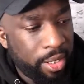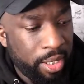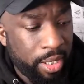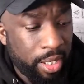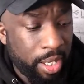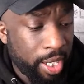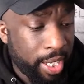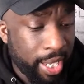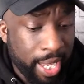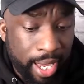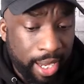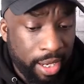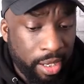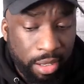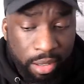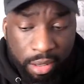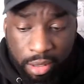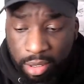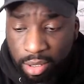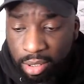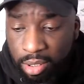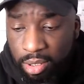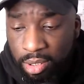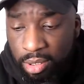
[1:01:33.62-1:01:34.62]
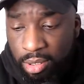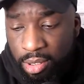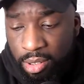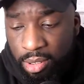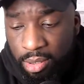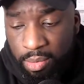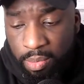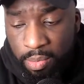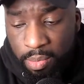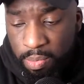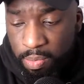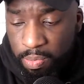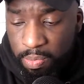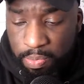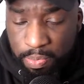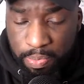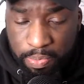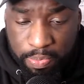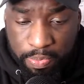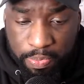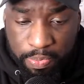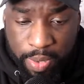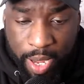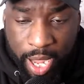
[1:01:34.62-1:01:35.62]
Okay.
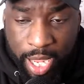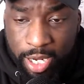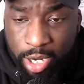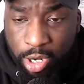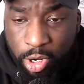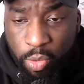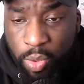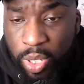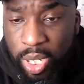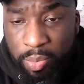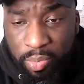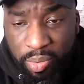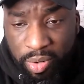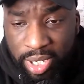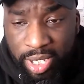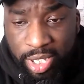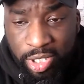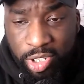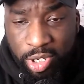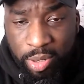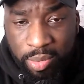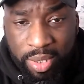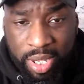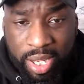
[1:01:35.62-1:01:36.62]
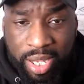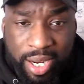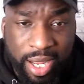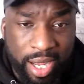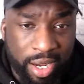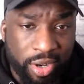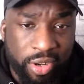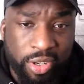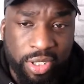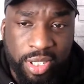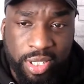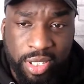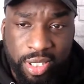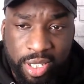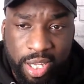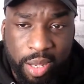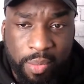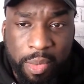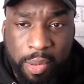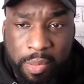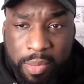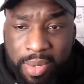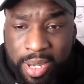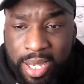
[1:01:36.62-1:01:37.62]
I don't want to bring this up like that because
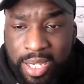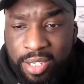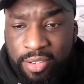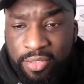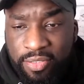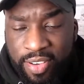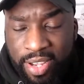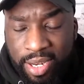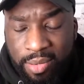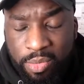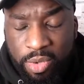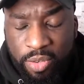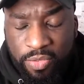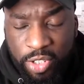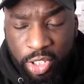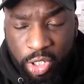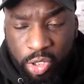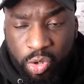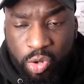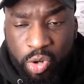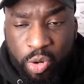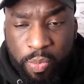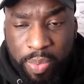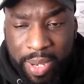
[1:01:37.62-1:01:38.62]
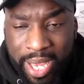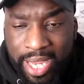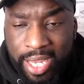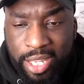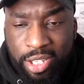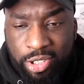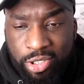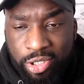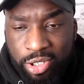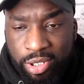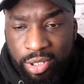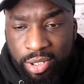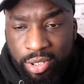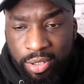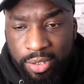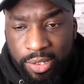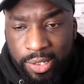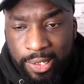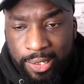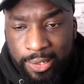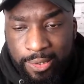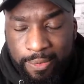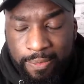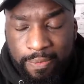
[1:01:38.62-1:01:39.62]
I'm a massive fan, but if you Google Paige,
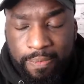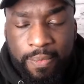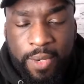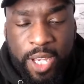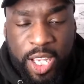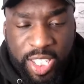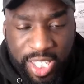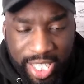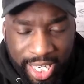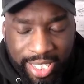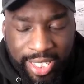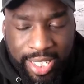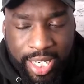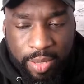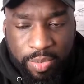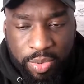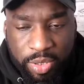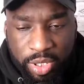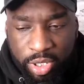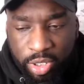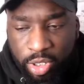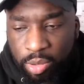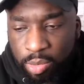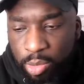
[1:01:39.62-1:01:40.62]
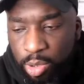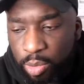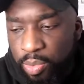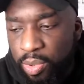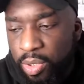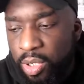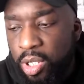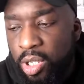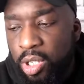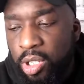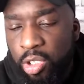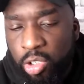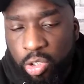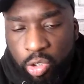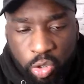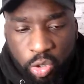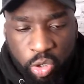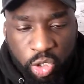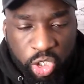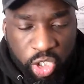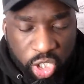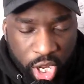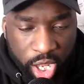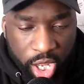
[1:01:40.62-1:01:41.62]
her sex tape's going to come up. You Google
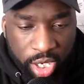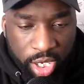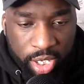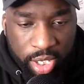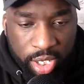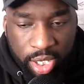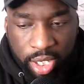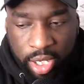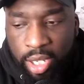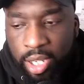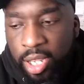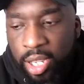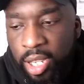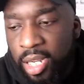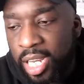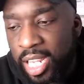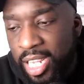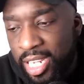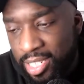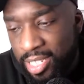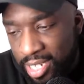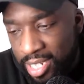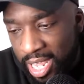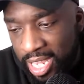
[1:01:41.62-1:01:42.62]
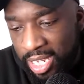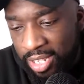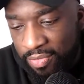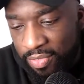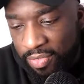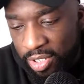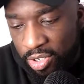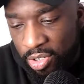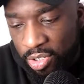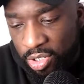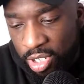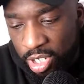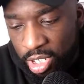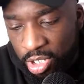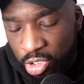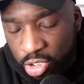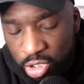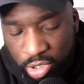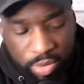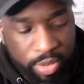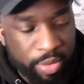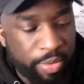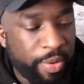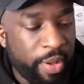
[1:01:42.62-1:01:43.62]
Charlotte, her leaked naked video is going to
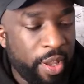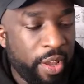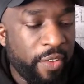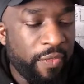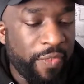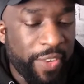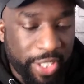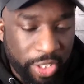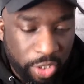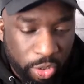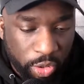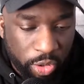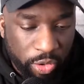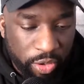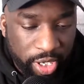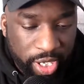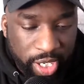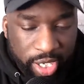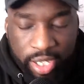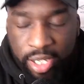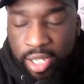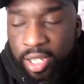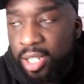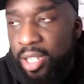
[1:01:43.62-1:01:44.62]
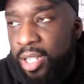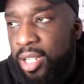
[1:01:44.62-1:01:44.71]
come up. Victoria,